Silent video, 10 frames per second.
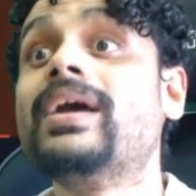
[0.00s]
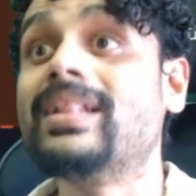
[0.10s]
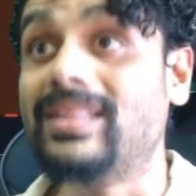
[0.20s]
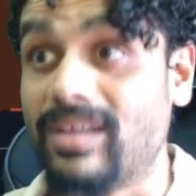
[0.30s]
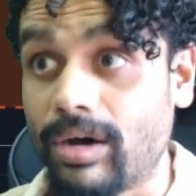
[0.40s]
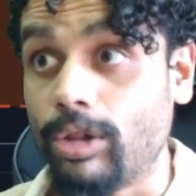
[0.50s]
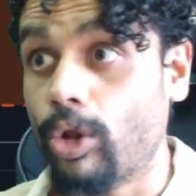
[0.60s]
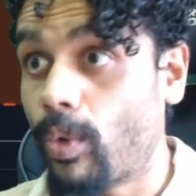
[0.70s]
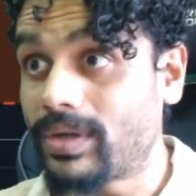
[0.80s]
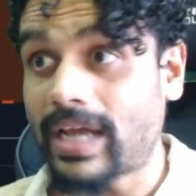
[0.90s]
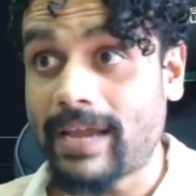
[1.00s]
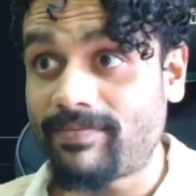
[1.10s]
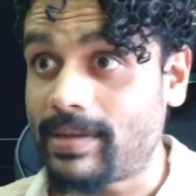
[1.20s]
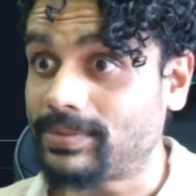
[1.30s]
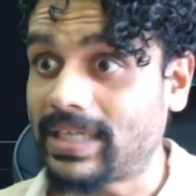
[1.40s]
the lower time
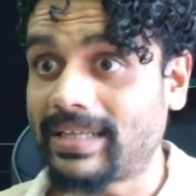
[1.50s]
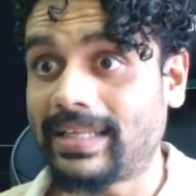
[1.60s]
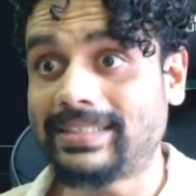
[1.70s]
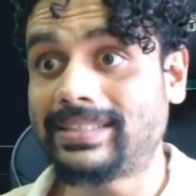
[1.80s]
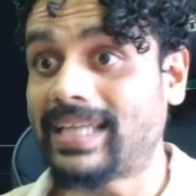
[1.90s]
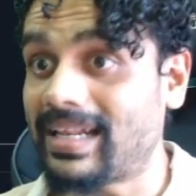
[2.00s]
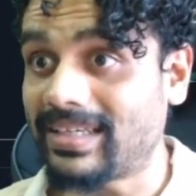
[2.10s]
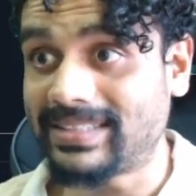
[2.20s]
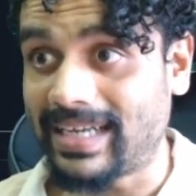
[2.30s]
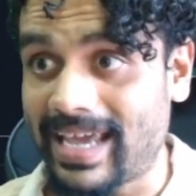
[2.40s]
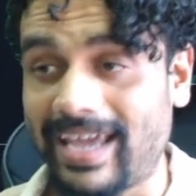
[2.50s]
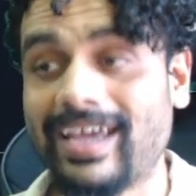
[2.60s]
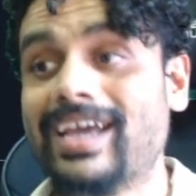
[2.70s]
frame telling us that, hey,